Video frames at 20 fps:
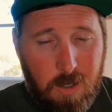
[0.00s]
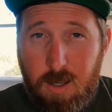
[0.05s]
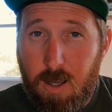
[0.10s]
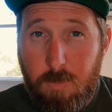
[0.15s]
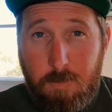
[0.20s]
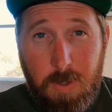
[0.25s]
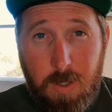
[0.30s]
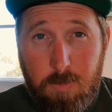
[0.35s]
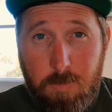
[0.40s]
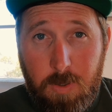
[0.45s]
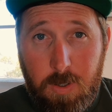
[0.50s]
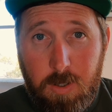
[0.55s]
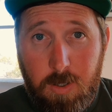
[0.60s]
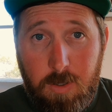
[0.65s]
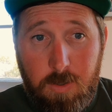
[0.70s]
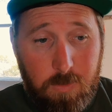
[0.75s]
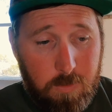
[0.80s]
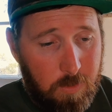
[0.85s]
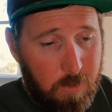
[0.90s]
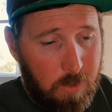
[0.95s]
I made my
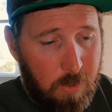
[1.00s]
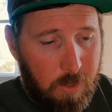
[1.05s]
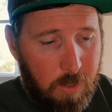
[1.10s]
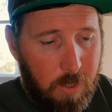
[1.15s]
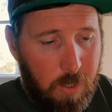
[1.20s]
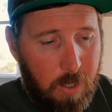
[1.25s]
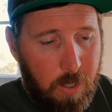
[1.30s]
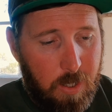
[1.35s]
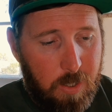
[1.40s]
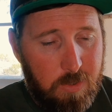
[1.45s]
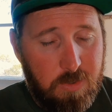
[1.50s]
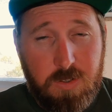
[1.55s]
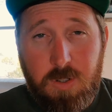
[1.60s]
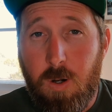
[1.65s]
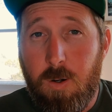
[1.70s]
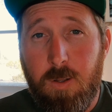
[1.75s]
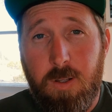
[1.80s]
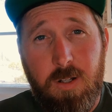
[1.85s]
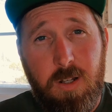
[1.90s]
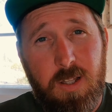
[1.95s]
own and
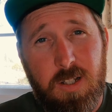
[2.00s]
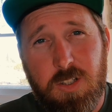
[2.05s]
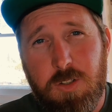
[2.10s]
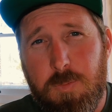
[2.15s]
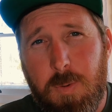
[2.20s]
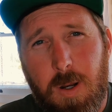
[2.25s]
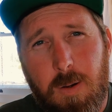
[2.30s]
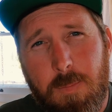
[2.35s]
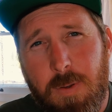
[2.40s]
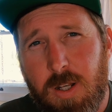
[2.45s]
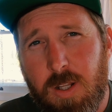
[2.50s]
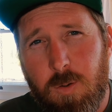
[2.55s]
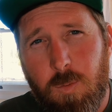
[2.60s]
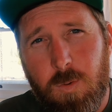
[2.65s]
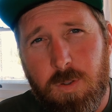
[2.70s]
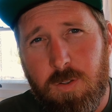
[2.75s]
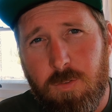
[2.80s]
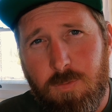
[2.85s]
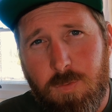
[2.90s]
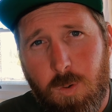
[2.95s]
started experimenting
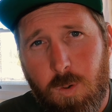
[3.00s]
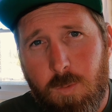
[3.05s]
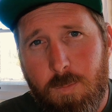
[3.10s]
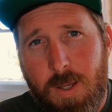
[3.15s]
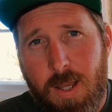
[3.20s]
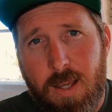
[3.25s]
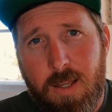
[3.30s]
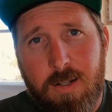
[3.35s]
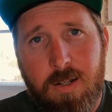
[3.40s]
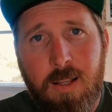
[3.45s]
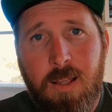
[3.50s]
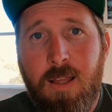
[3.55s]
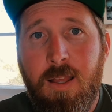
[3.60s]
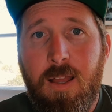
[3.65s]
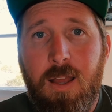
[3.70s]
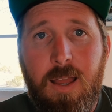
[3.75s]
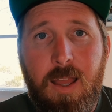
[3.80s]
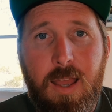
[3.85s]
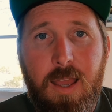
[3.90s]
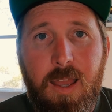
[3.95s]
with the format.
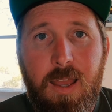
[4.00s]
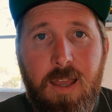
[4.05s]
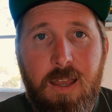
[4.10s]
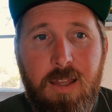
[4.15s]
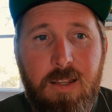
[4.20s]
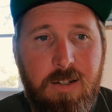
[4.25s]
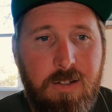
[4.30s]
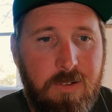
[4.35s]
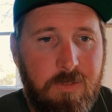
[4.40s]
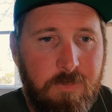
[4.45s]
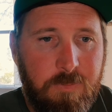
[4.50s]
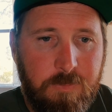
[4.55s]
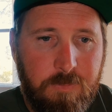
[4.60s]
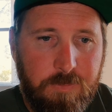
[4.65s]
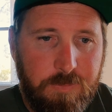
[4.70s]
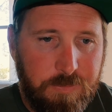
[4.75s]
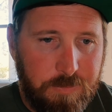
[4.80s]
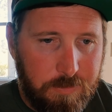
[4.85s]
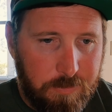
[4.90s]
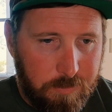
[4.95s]
And,
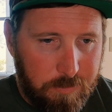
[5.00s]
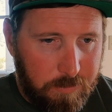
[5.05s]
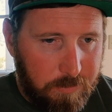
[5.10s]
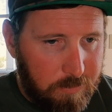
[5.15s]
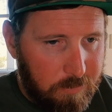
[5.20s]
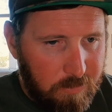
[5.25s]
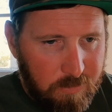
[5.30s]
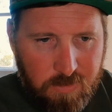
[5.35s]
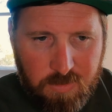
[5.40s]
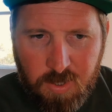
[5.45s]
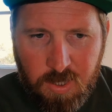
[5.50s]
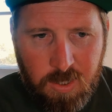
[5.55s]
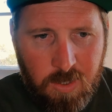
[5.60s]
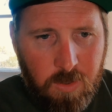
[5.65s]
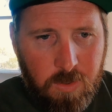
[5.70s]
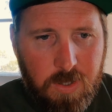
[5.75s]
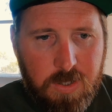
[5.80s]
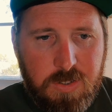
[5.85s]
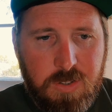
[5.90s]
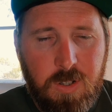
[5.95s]

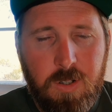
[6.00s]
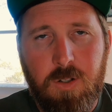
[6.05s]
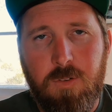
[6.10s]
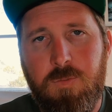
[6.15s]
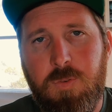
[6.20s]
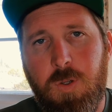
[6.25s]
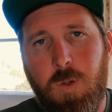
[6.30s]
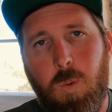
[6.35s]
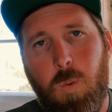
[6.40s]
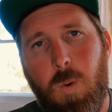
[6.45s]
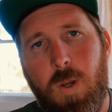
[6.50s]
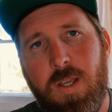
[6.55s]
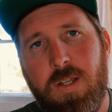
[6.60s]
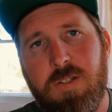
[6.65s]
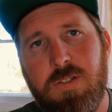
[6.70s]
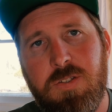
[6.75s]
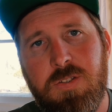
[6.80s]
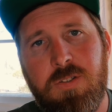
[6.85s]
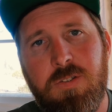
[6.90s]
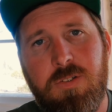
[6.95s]
this took a few
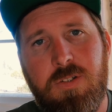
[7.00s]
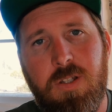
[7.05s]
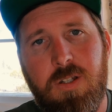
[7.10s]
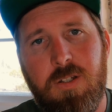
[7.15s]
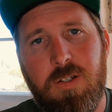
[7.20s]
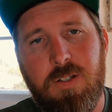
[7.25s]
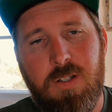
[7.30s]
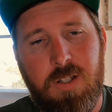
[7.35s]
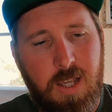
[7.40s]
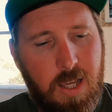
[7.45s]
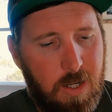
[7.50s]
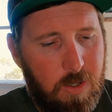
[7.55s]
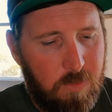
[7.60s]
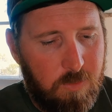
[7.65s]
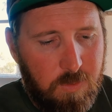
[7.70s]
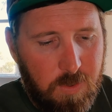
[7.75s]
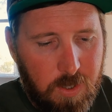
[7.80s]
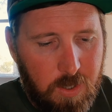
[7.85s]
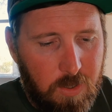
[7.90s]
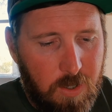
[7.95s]
weeks to kind of
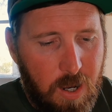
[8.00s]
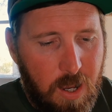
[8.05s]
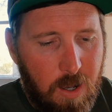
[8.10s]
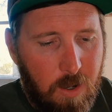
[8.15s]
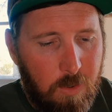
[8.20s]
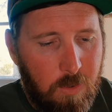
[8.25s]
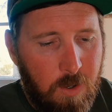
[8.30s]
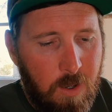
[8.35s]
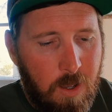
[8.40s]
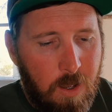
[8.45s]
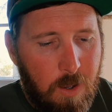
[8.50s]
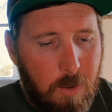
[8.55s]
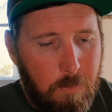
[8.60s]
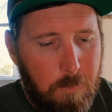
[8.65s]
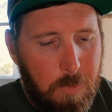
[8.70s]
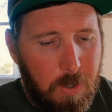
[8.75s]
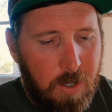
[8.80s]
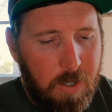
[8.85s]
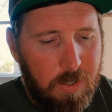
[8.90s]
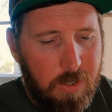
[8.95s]
figure out,
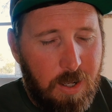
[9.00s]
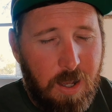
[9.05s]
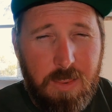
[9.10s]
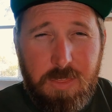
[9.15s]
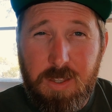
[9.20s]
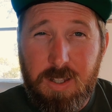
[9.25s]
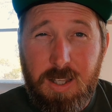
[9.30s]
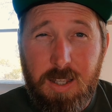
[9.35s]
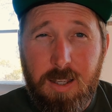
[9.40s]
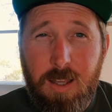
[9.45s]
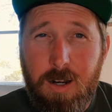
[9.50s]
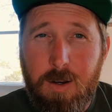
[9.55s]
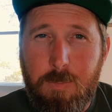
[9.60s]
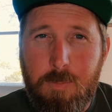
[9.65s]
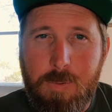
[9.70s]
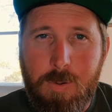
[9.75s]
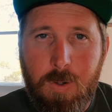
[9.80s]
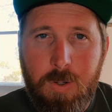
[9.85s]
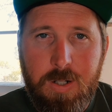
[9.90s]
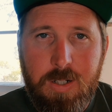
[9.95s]
but I think I got it
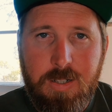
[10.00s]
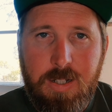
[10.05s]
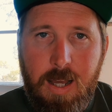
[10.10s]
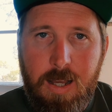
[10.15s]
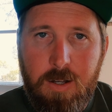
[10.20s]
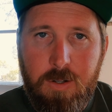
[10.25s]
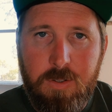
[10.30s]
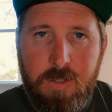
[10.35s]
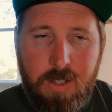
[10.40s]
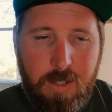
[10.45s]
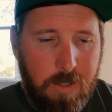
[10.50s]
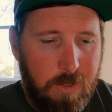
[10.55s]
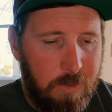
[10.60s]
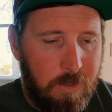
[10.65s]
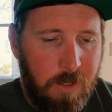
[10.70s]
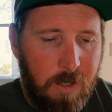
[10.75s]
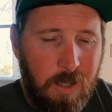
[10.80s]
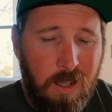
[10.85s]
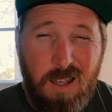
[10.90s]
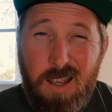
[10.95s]
pretty dialed
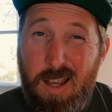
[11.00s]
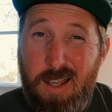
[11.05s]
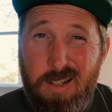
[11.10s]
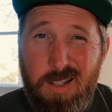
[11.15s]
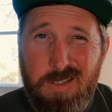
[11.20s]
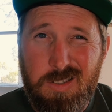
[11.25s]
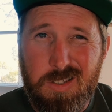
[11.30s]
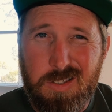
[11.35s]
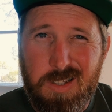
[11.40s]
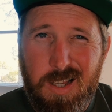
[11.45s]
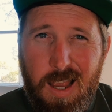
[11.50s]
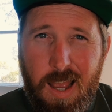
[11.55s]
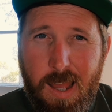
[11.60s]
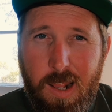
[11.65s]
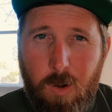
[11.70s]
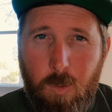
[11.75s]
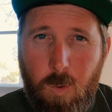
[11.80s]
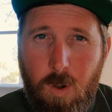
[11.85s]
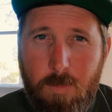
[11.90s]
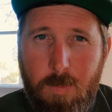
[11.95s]
in. And this is
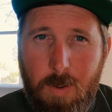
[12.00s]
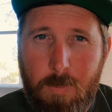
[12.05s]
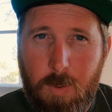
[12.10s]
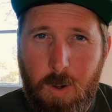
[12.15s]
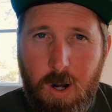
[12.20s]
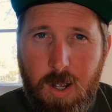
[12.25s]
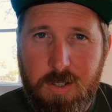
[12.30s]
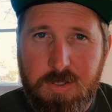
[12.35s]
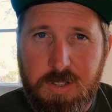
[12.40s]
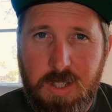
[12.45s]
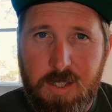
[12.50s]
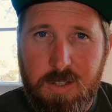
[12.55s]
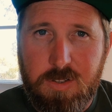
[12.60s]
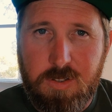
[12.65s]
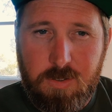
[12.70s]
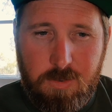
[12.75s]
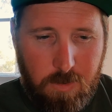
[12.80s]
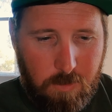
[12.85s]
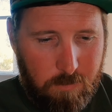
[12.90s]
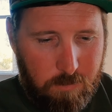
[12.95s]
kind of what my
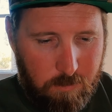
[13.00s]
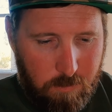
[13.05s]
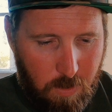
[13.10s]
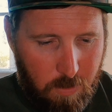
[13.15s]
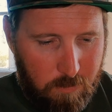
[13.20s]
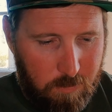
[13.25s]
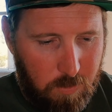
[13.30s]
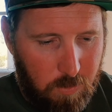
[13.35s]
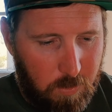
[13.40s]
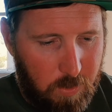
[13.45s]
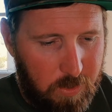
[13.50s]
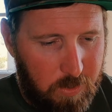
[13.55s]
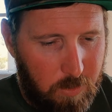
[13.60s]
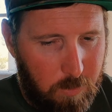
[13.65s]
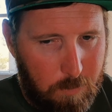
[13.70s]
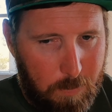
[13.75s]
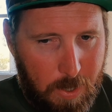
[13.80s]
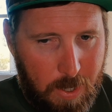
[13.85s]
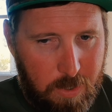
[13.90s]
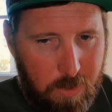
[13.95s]
process of learning
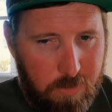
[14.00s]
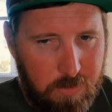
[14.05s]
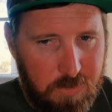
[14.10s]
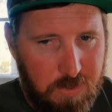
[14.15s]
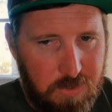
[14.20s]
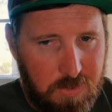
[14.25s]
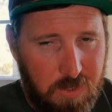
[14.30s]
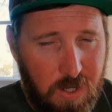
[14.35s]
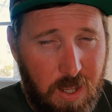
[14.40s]
new patterns is